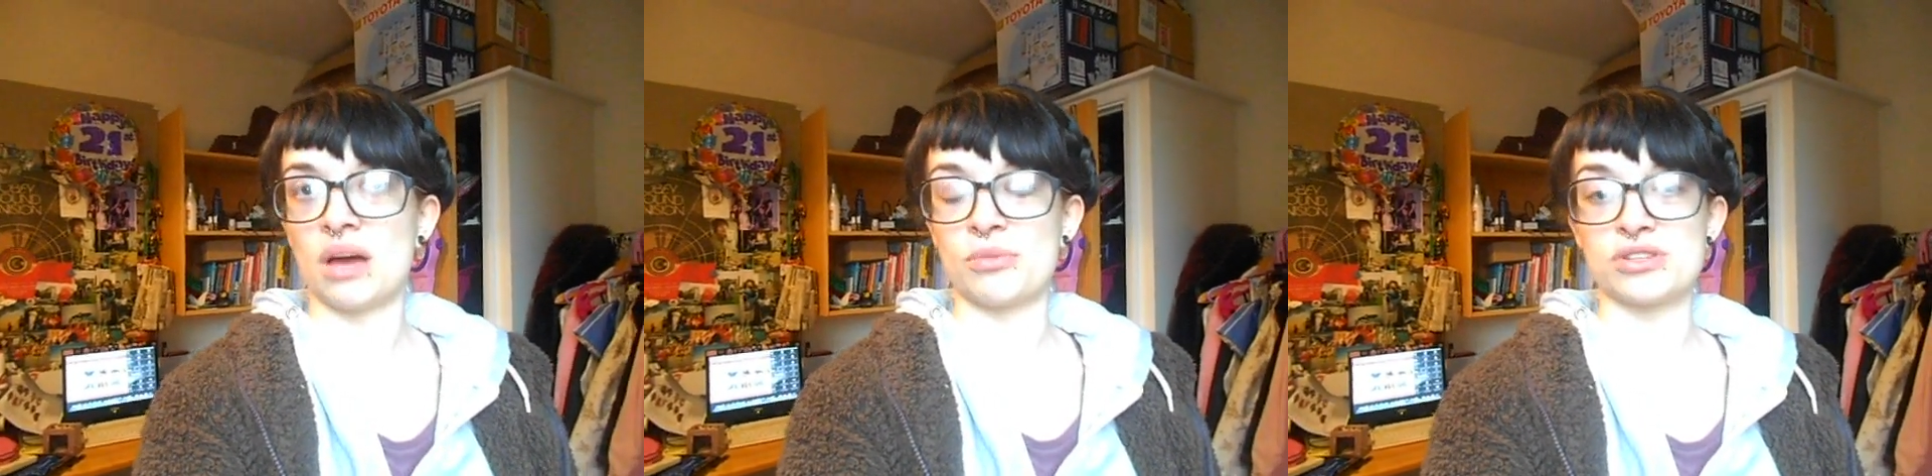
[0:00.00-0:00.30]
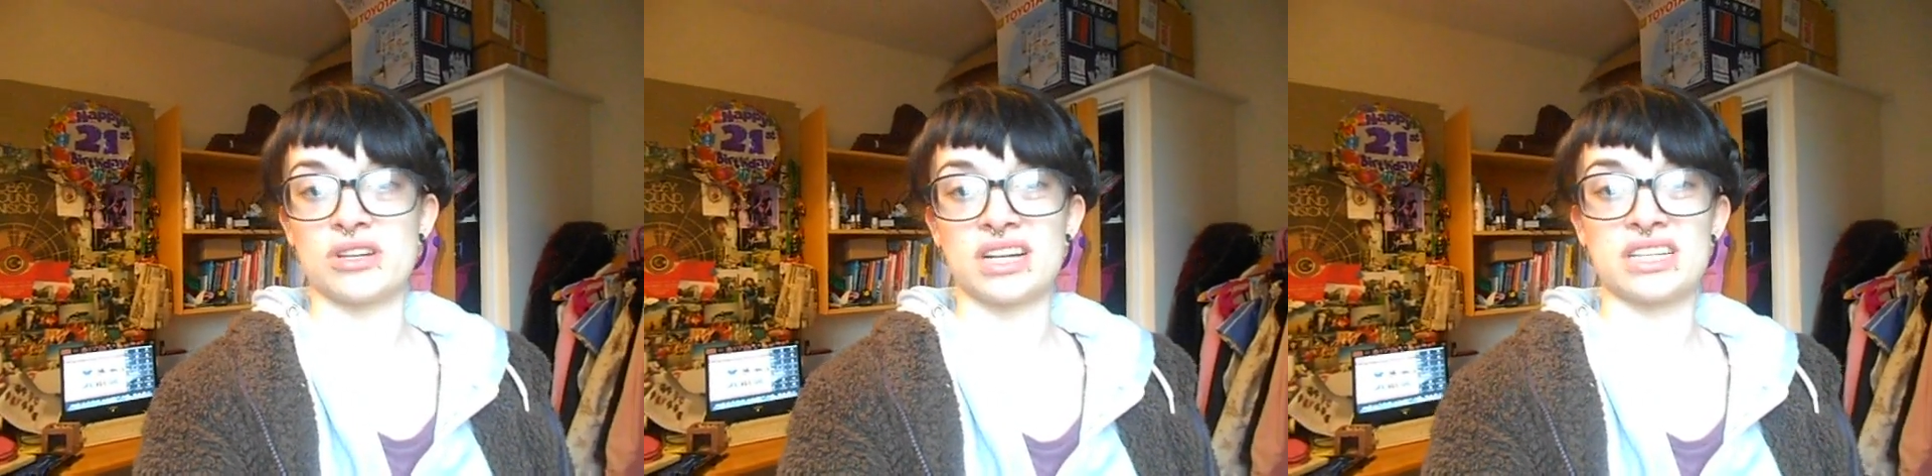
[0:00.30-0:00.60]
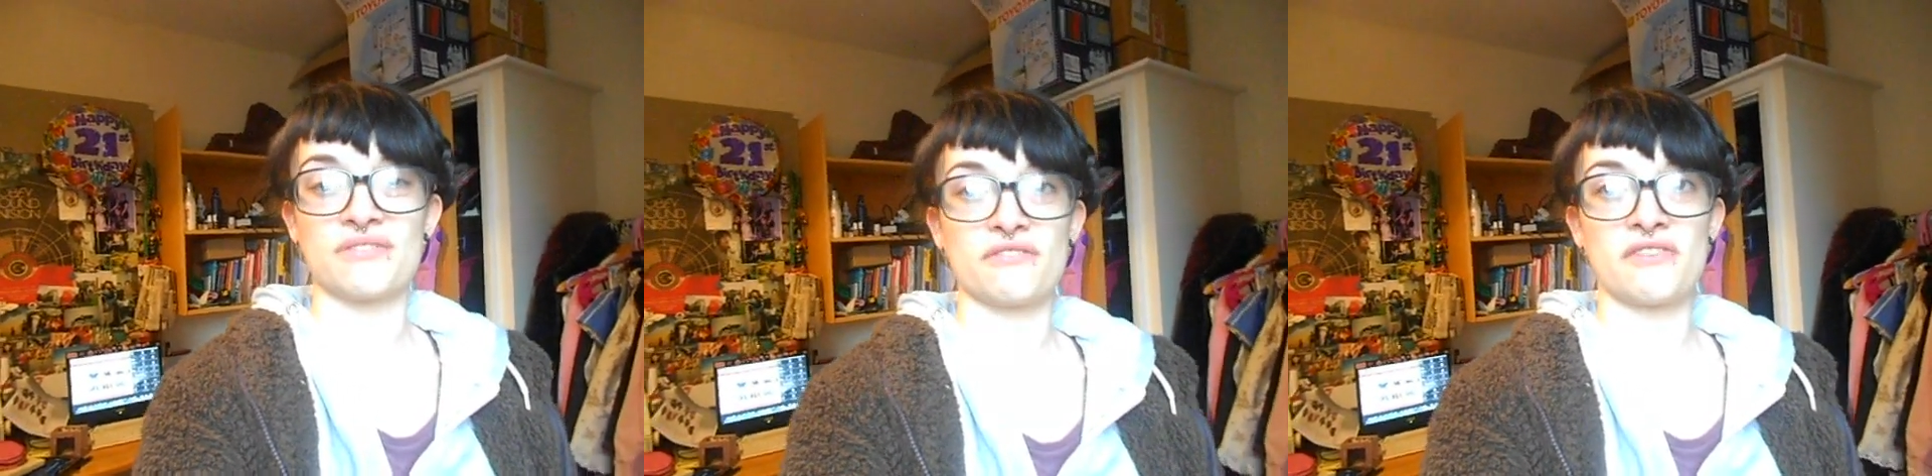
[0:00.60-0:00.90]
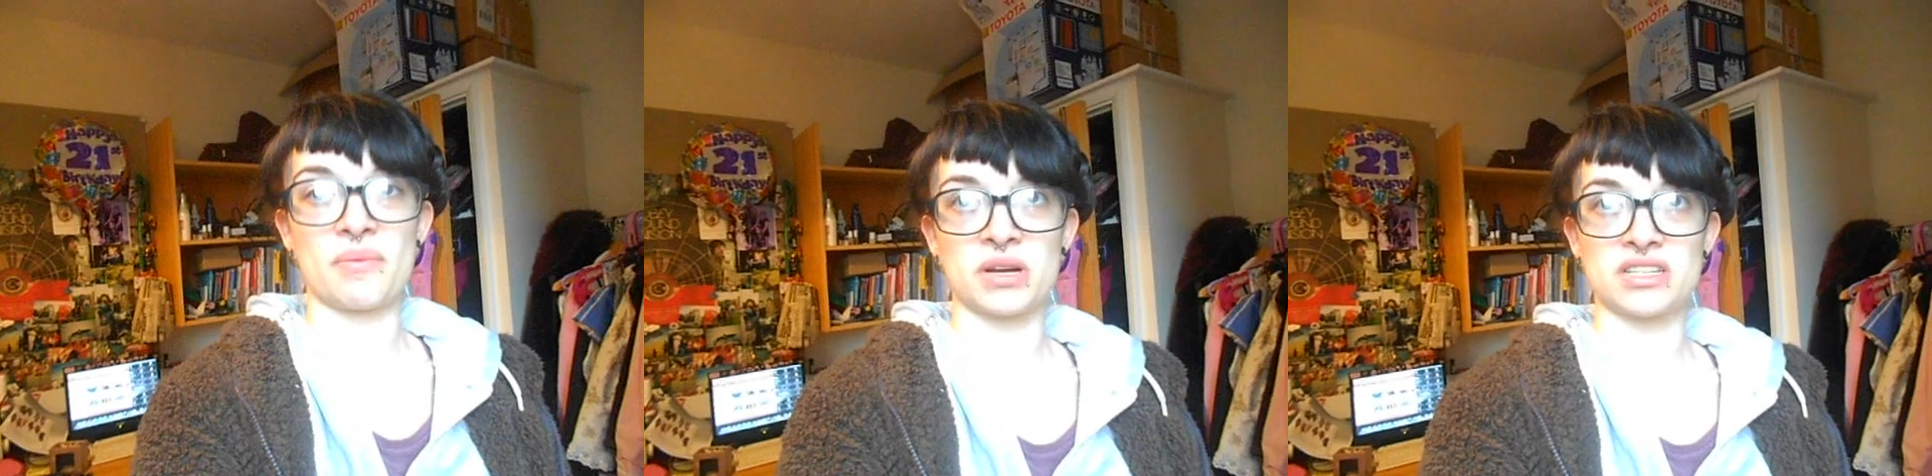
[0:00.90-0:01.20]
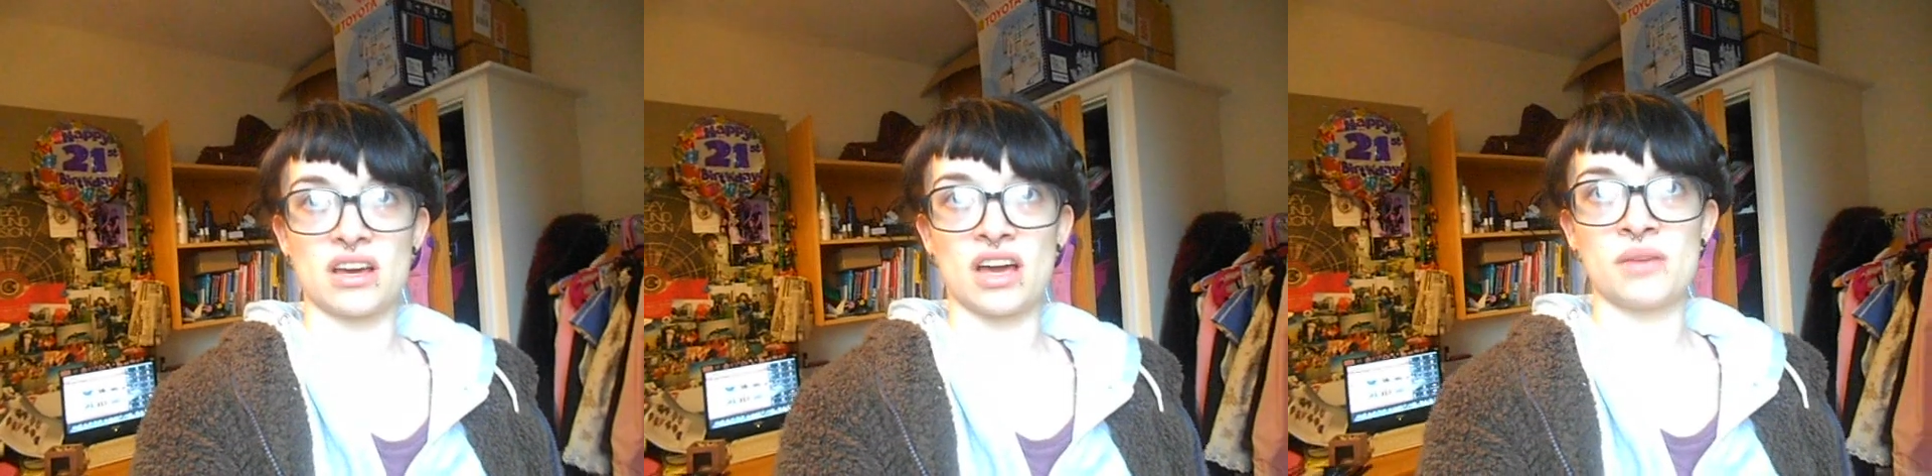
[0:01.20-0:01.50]
I'm also looking at different fabric
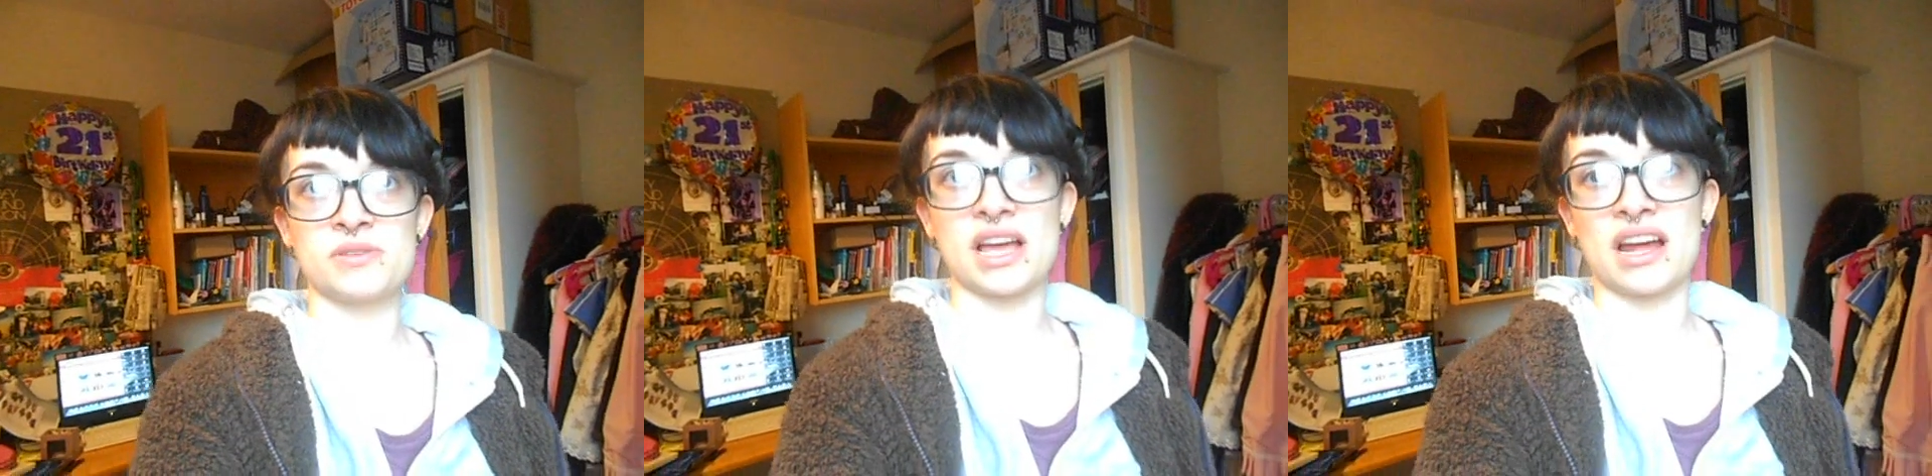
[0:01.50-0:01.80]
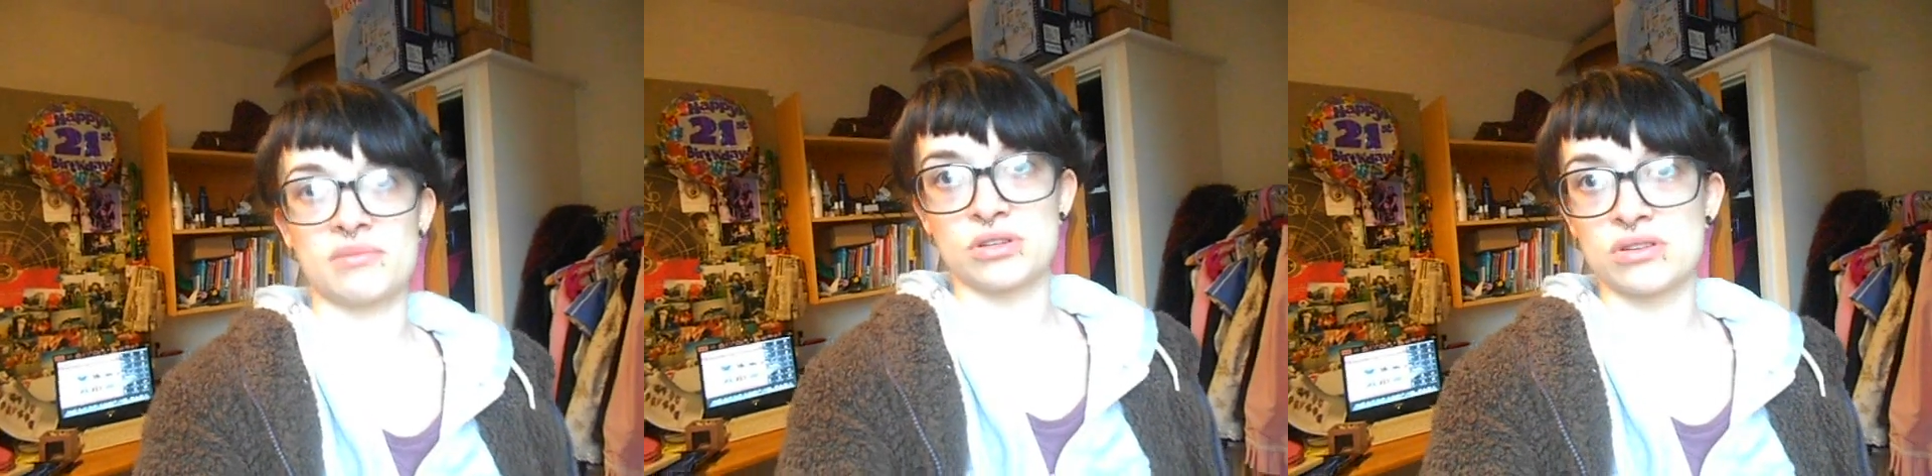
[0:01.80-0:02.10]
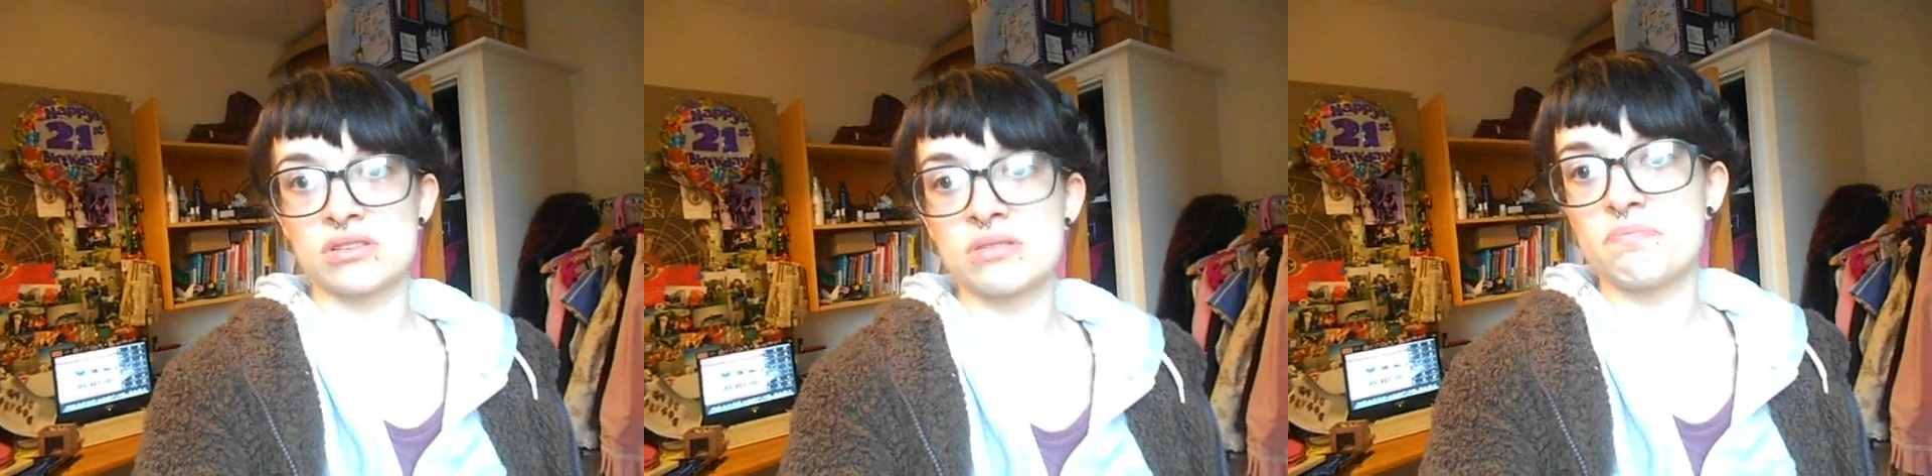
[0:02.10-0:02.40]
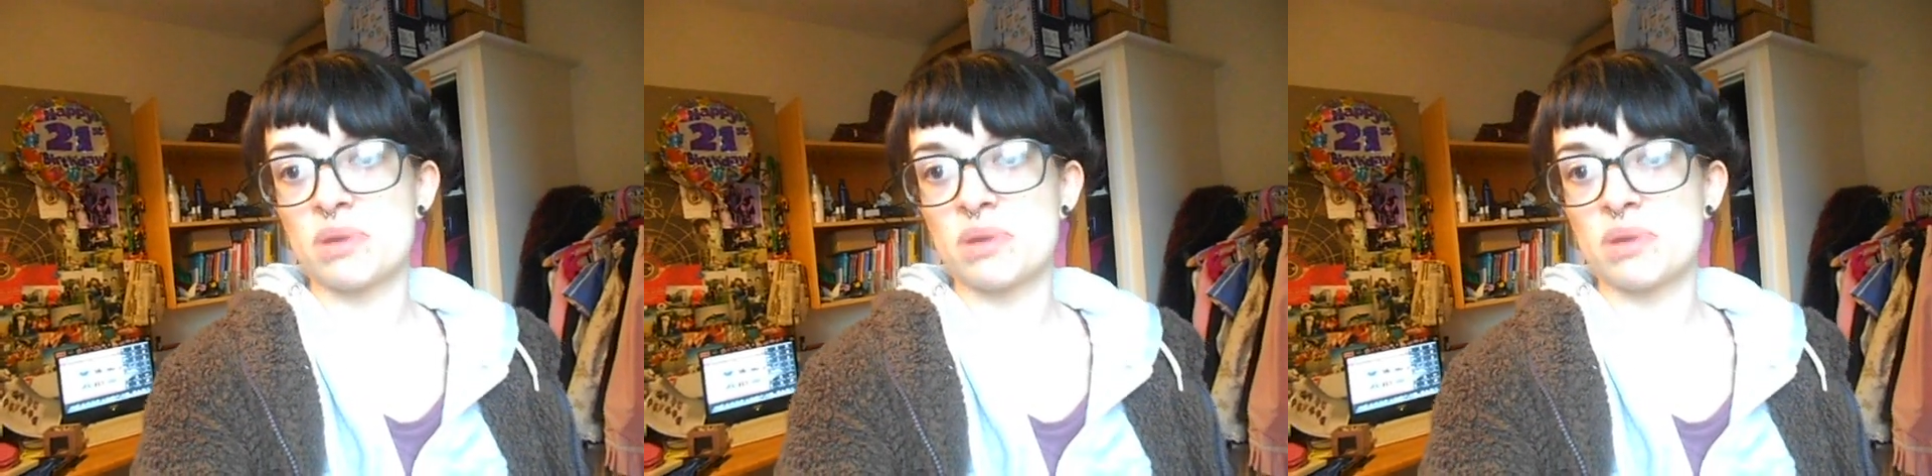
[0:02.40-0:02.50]
types, animals,